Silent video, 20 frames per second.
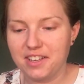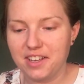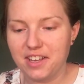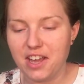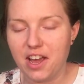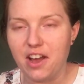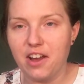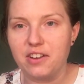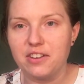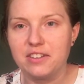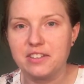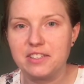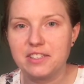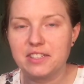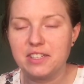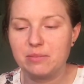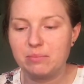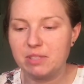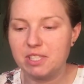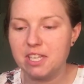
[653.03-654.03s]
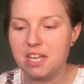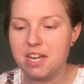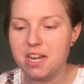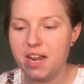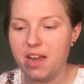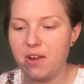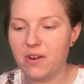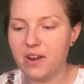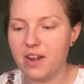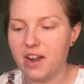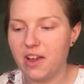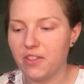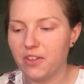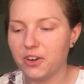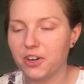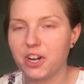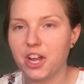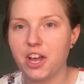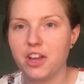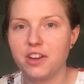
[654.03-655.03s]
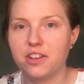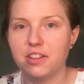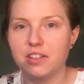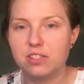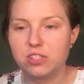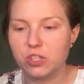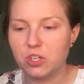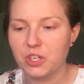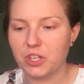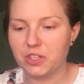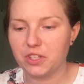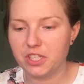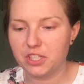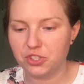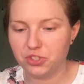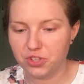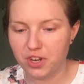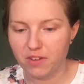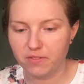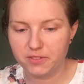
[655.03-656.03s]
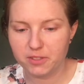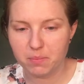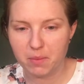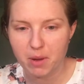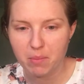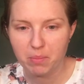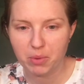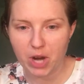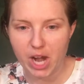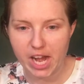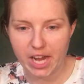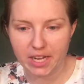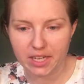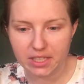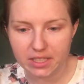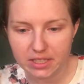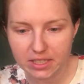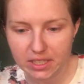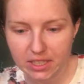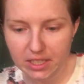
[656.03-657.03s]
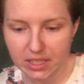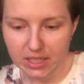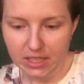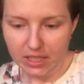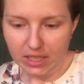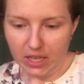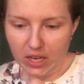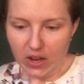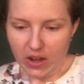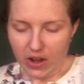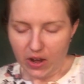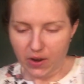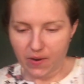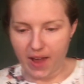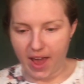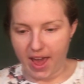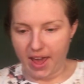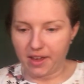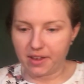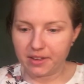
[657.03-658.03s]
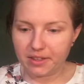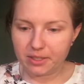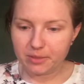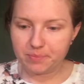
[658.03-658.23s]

Yeah, I'm sitting down and now they're cutting the circulation off to my brain. Okay.